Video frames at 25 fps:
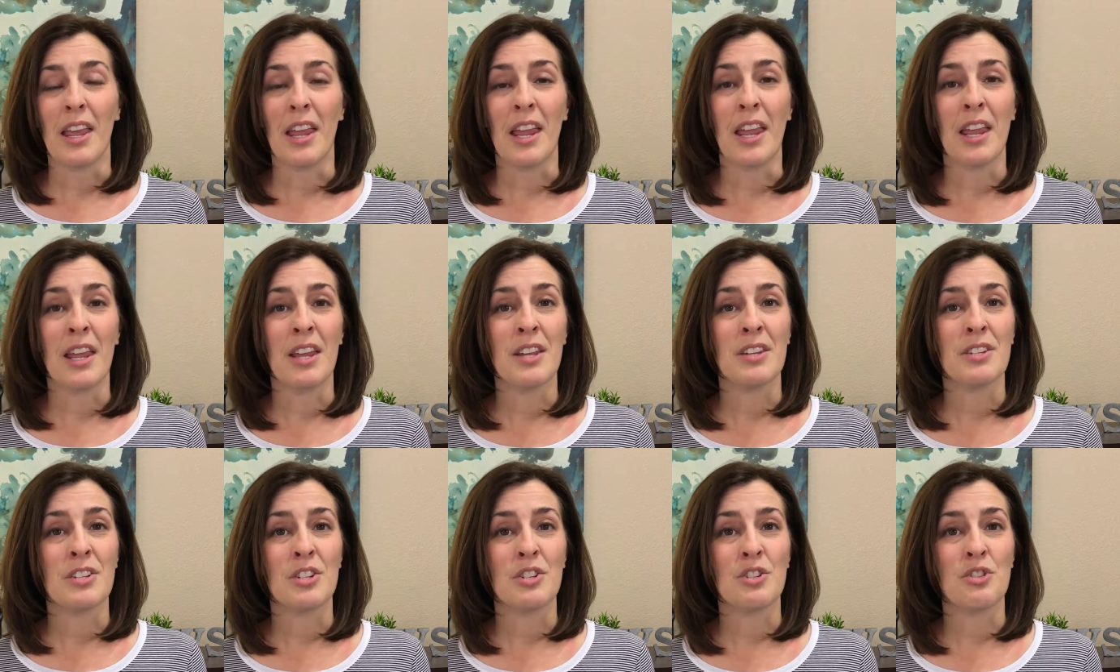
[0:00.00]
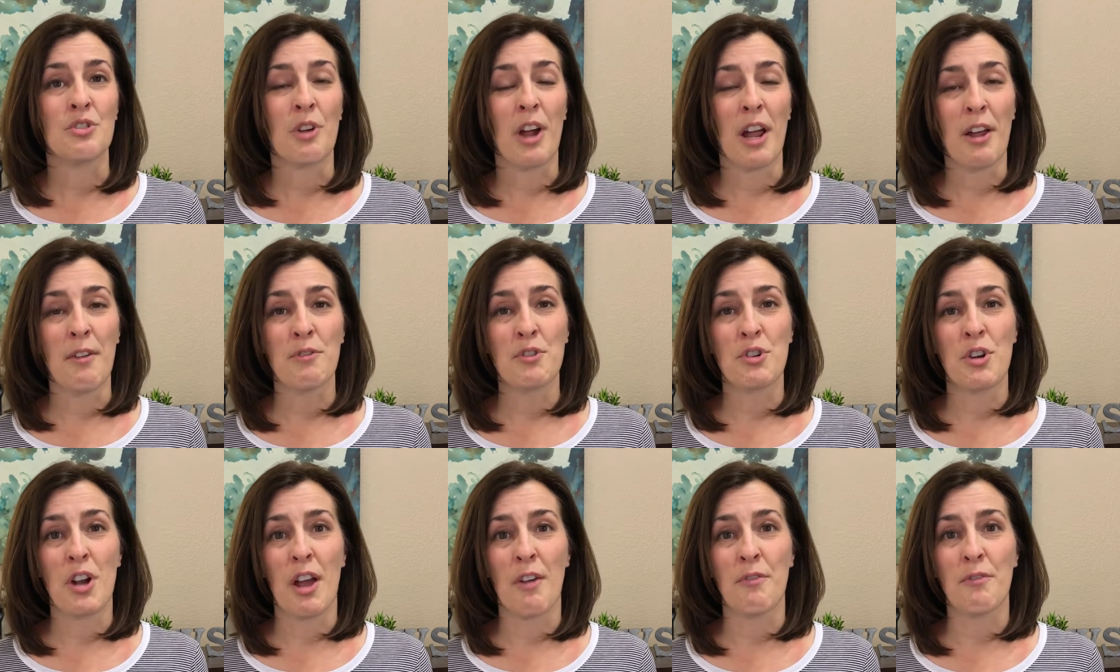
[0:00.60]
and
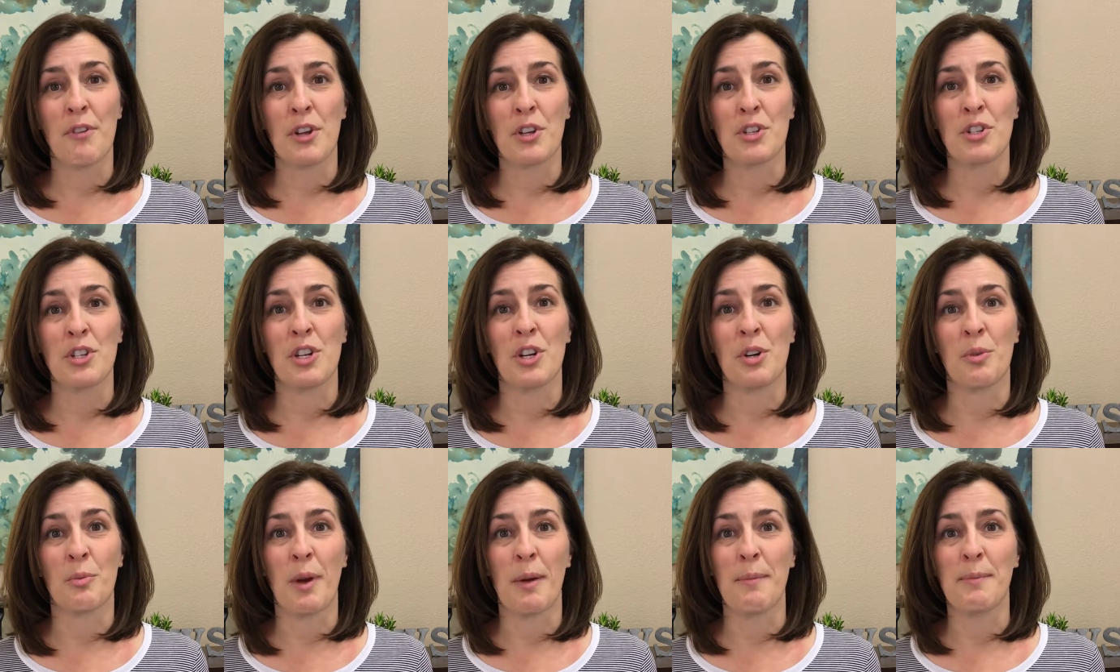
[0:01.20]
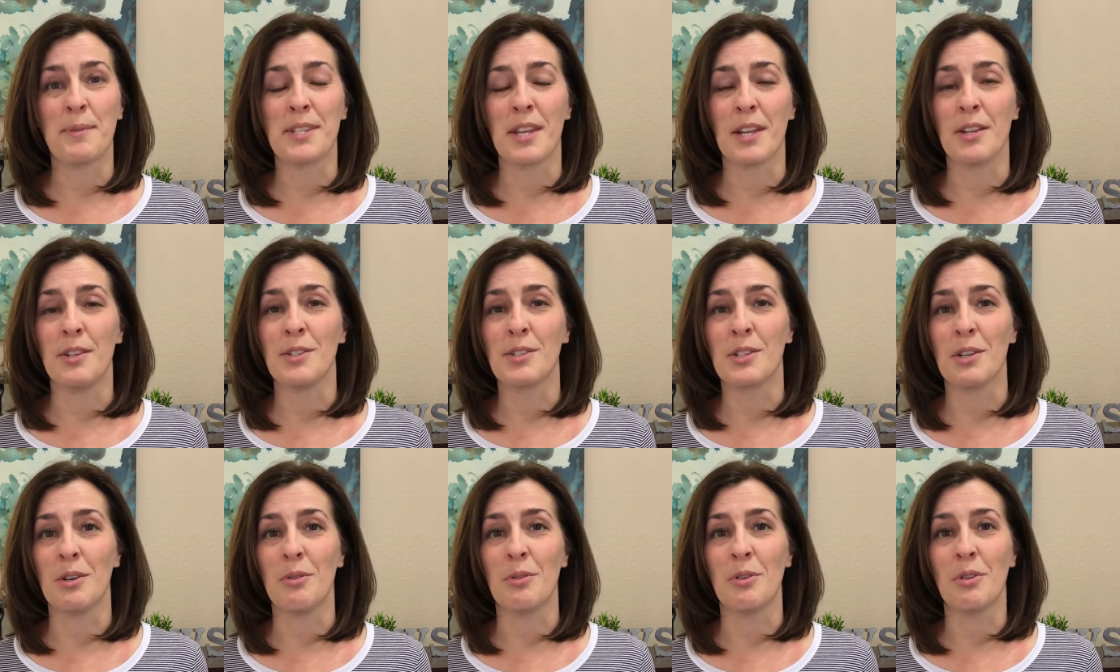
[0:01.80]
drive traffic to your website
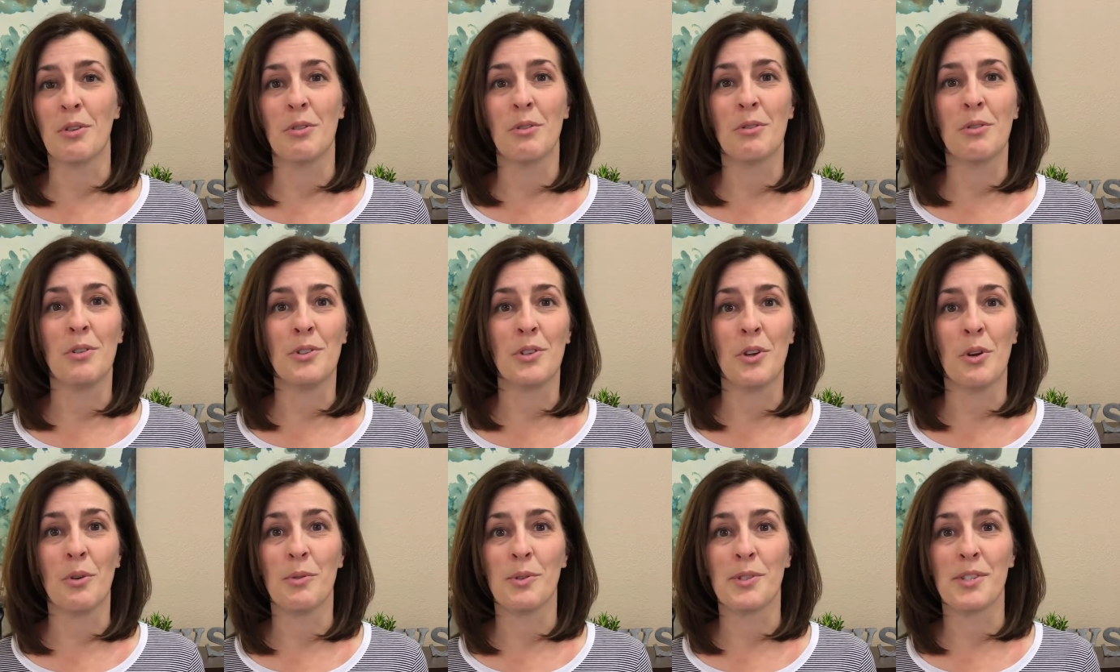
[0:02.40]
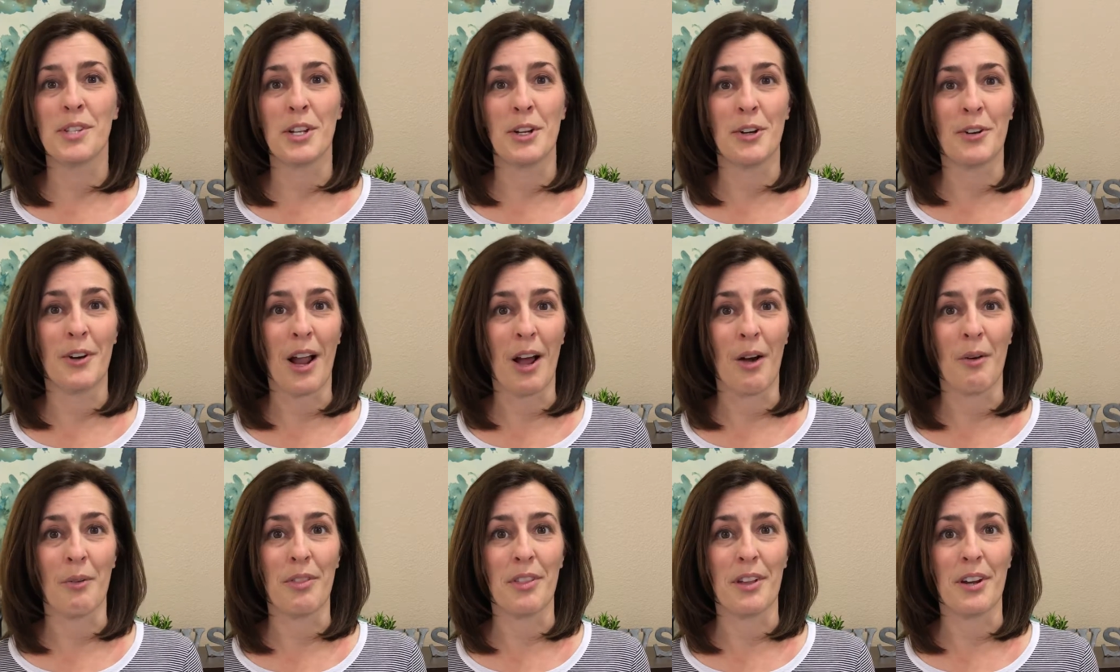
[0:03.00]
so Google knows that you're
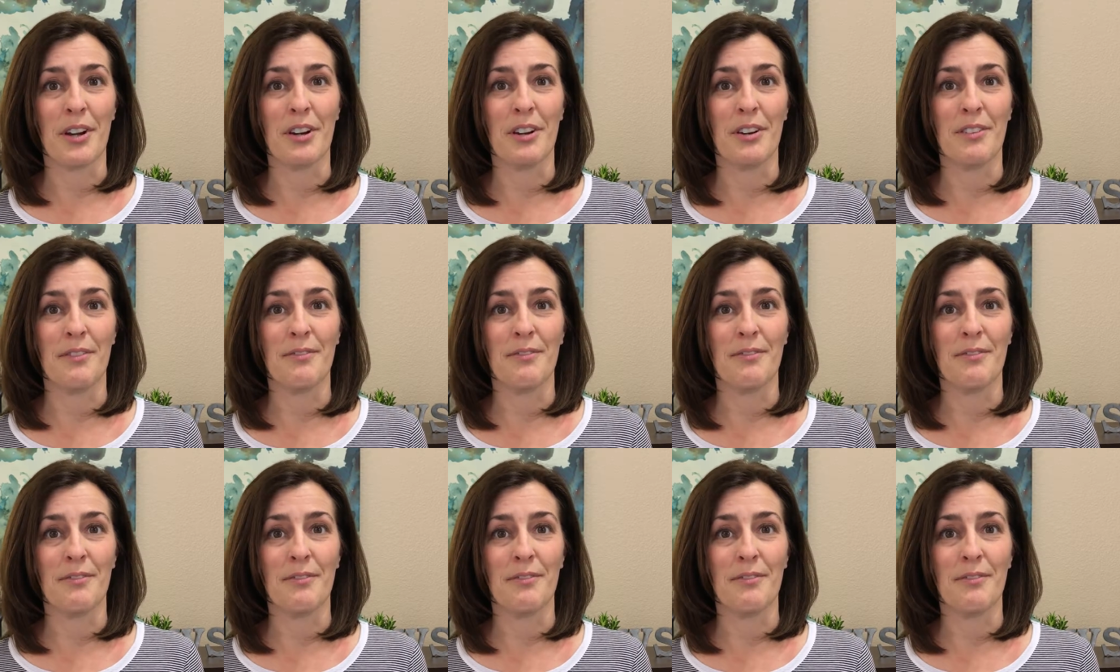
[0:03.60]
out there.